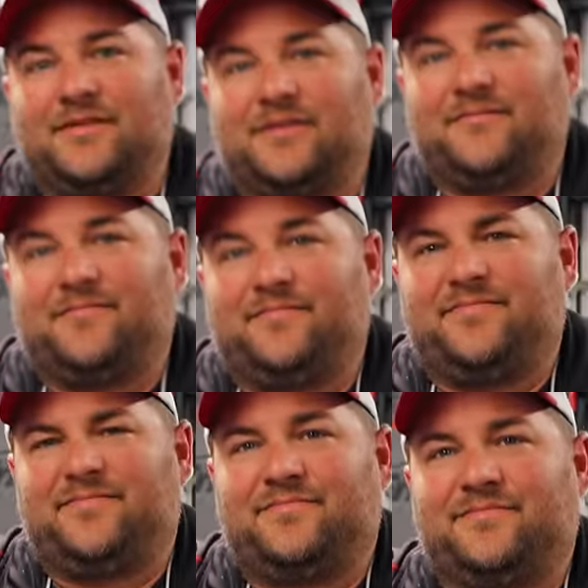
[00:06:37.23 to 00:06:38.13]
when you're out
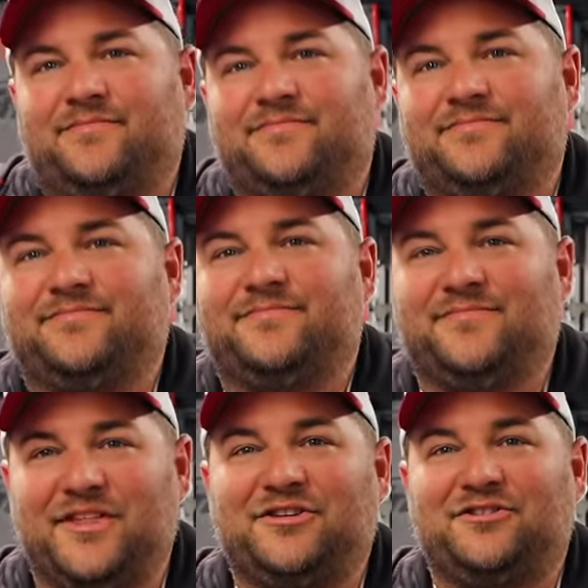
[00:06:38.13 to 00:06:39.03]
of business,
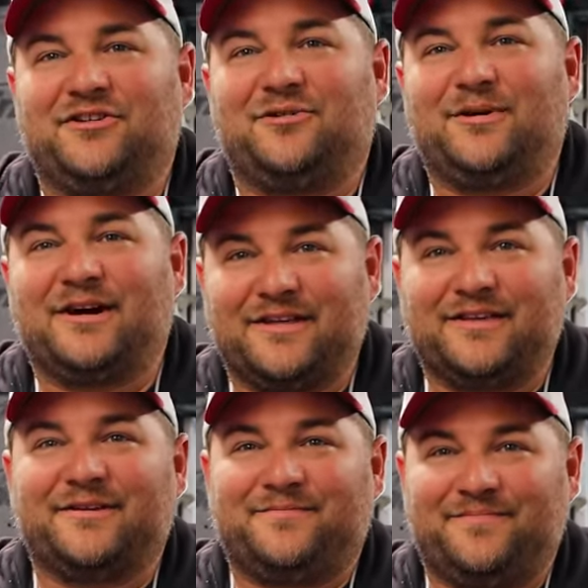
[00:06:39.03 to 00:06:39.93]
then you know why. Let
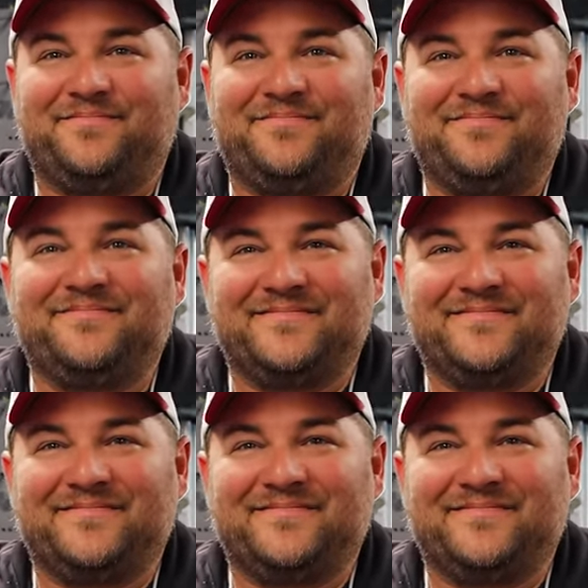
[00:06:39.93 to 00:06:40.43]
Hamilton know, and that